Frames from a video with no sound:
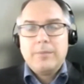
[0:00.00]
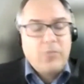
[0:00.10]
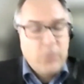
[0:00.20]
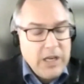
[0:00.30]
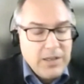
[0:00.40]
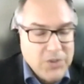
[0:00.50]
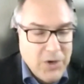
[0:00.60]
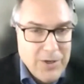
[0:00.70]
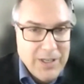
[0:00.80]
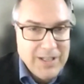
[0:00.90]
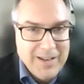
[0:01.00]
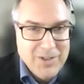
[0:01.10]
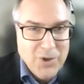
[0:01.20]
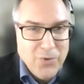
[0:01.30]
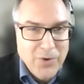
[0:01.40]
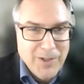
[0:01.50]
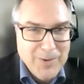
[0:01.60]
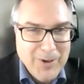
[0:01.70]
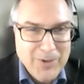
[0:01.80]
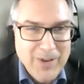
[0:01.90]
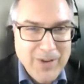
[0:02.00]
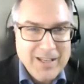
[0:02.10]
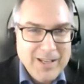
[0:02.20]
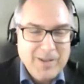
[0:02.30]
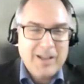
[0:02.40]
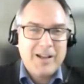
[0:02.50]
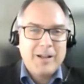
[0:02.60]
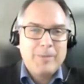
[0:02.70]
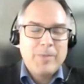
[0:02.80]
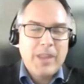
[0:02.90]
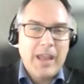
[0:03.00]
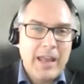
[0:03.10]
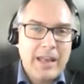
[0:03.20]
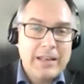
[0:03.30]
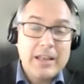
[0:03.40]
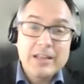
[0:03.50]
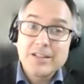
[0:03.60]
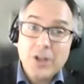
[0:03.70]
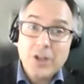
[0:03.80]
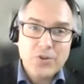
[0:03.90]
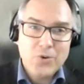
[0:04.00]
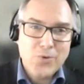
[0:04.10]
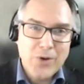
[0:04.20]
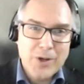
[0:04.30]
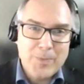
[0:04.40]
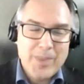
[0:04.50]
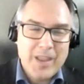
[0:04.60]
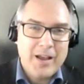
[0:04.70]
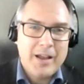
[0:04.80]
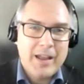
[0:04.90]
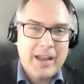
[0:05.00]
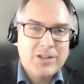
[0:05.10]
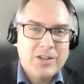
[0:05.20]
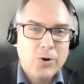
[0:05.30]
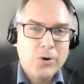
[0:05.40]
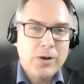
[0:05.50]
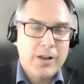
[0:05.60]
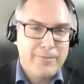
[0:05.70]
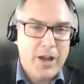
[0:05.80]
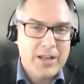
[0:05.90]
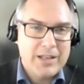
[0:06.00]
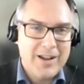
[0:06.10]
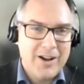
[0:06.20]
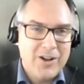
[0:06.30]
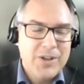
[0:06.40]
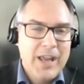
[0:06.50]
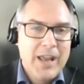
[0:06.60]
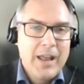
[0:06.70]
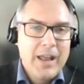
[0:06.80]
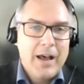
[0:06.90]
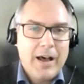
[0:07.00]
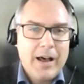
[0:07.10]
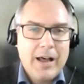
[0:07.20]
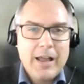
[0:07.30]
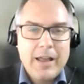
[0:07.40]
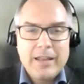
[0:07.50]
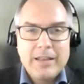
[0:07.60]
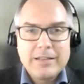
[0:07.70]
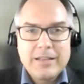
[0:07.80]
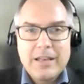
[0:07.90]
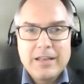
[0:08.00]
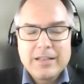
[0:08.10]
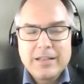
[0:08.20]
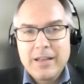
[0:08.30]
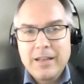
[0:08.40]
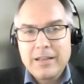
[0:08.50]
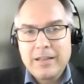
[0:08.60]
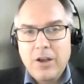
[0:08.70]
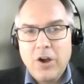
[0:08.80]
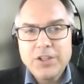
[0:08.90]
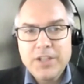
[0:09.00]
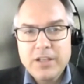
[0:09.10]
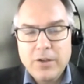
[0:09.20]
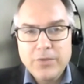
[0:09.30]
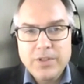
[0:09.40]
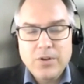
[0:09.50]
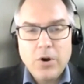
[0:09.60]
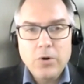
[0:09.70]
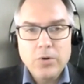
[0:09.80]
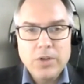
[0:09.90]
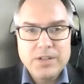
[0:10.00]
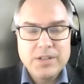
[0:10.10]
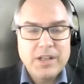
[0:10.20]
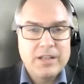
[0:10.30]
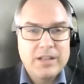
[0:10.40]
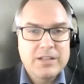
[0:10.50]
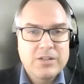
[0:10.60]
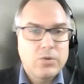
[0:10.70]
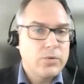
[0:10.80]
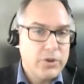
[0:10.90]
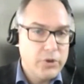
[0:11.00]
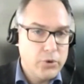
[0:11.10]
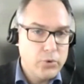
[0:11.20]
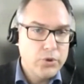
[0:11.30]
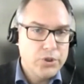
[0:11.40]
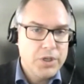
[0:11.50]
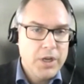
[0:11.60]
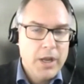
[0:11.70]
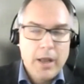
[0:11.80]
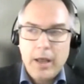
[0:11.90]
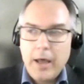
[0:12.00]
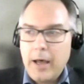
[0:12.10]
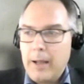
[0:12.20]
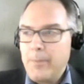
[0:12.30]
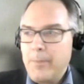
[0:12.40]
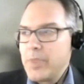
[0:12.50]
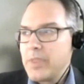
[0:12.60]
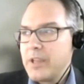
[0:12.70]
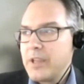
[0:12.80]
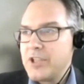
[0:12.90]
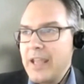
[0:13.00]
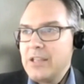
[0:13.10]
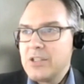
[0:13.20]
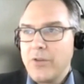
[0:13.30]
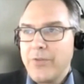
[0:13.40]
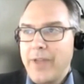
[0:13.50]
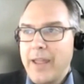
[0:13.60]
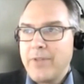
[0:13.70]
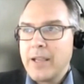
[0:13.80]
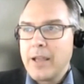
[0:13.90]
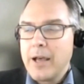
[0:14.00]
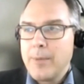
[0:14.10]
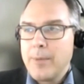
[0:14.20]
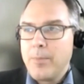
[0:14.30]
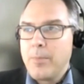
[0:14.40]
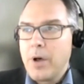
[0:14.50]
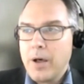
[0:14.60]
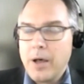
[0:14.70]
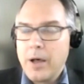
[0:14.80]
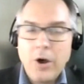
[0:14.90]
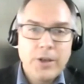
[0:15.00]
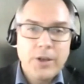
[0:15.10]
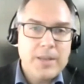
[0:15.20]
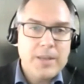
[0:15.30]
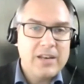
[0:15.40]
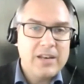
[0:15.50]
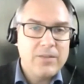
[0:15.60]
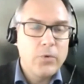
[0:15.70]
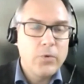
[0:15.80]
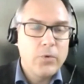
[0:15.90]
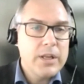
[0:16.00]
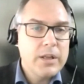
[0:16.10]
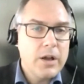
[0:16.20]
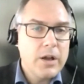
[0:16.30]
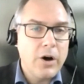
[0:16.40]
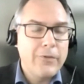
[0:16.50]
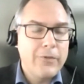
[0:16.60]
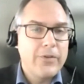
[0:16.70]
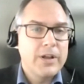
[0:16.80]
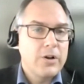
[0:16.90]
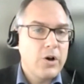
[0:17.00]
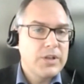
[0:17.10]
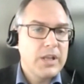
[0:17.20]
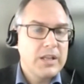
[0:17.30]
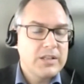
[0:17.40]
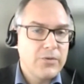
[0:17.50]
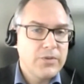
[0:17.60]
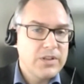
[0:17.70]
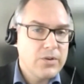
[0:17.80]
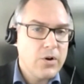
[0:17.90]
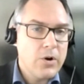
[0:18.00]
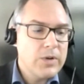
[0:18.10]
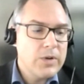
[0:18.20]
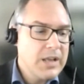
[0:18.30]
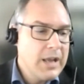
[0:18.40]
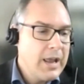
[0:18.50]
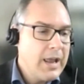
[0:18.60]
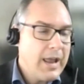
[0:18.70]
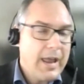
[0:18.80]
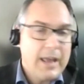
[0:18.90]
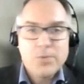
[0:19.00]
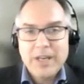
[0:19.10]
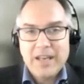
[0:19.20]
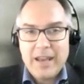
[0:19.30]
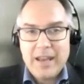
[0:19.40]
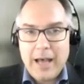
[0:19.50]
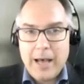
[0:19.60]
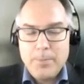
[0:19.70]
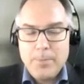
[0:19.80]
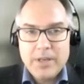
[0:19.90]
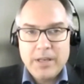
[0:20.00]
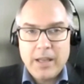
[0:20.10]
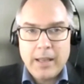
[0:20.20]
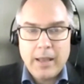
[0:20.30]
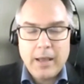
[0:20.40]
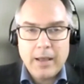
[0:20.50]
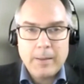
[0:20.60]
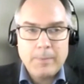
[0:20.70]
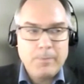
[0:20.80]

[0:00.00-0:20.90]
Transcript: really sorry that it's over already, and it's not over, as you all have pointed out. Since the content of this congress is so huge, the chance of having on-demand viewing of contents of this congress has to be taken up, and I